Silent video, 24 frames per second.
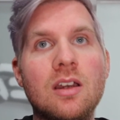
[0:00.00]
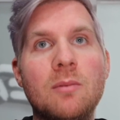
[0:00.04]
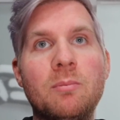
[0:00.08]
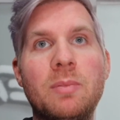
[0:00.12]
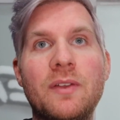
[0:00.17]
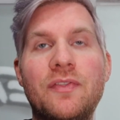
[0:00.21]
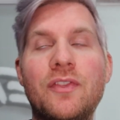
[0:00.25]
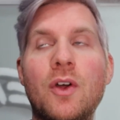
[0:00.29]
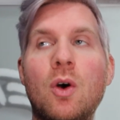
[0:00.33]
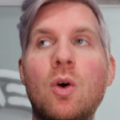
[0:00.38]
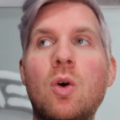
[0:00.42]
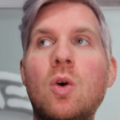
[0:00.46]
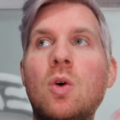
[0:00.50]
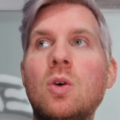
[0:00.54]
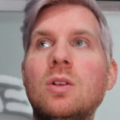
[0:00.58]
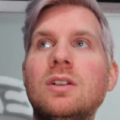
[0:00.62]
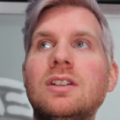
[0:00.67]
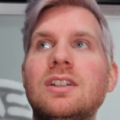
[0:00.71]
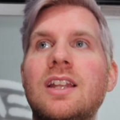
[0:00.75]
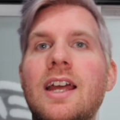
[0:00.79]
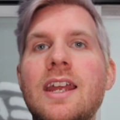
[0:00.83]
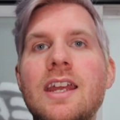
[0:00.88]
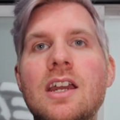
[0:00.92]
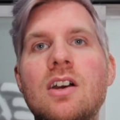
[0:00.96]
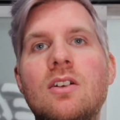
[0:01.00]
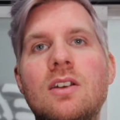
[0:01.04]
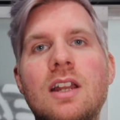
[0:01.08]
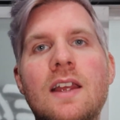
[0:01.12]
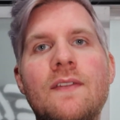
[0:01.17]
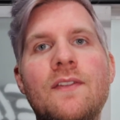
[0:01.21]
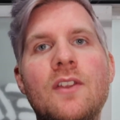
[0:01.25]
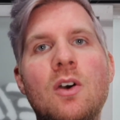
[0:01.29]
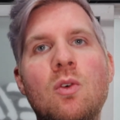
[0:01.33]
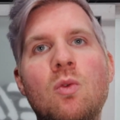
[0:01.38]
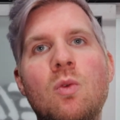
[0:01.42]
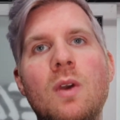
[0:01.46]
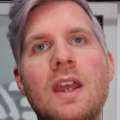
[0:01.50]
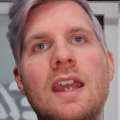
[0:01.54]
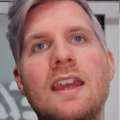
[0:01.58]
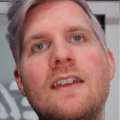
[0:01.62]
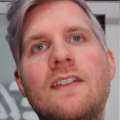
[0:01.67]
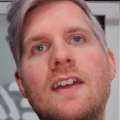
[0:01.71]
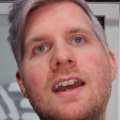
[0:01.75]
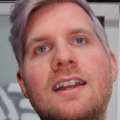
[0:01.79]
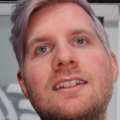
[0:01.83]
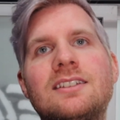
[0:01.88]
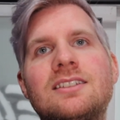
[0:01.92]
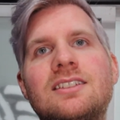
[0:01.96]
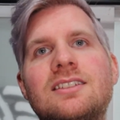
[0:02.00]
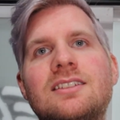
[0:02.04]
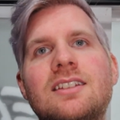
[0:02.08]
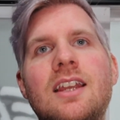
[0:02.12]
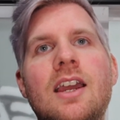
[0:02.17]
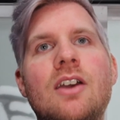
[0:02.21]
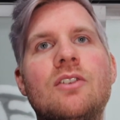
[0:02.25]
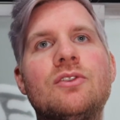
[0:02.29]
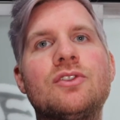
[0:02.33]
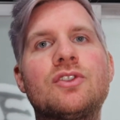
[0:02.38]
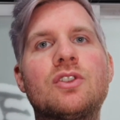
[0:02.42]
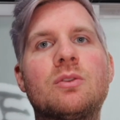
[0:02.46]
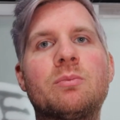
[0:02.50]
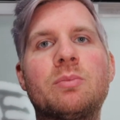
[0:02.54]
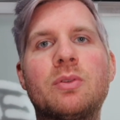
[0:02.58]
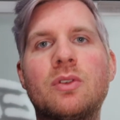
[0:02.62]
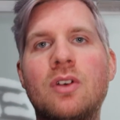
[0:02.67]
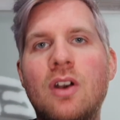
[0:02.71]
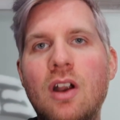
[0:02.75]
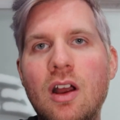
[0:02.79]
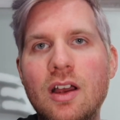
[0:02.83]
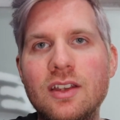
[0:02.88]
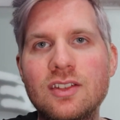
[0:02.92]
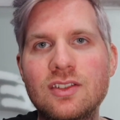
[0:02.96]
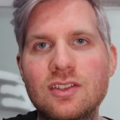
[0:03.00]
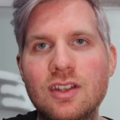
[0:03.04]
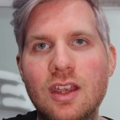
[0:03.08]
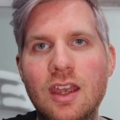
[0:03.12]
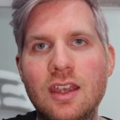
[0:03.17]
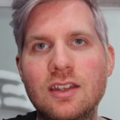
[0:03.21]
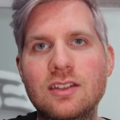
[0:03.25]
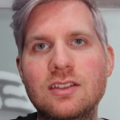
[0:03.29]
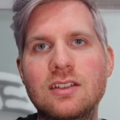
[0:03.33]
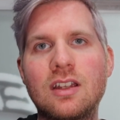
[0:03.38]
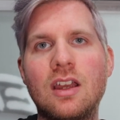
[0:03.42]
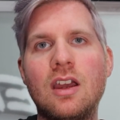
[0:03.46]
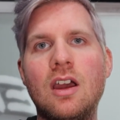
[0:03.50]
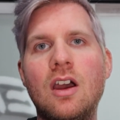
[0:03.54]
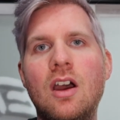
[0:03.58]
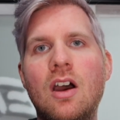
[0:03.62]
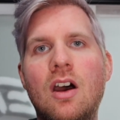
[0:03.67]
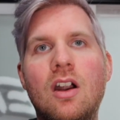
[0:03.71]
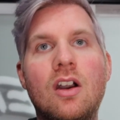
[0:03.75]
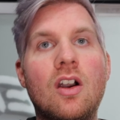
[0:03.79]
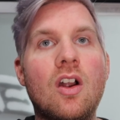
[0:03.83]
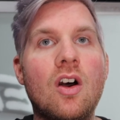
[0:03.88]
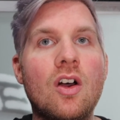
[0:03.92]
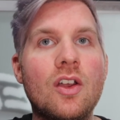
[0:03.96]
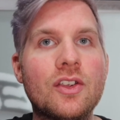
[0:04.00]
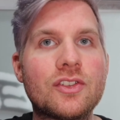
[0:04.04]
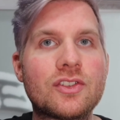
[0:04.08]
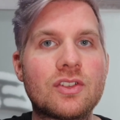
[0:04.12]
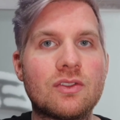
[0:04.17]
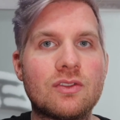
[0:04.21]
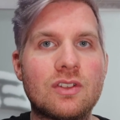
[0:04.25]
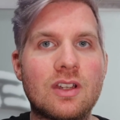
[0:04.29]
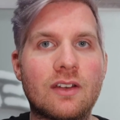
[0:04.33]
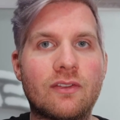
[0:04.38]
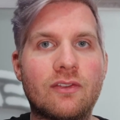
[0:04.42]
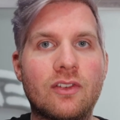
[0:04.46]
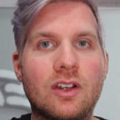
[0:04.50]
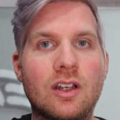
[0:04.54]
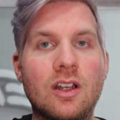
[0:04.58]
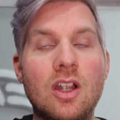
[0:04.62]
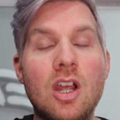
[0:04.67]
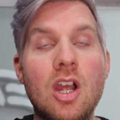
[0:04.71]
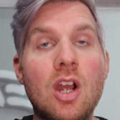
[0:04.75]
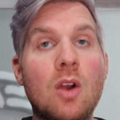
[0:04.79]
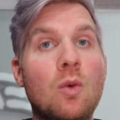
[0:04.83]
but the whole layout and the way that sounds are processed are also different,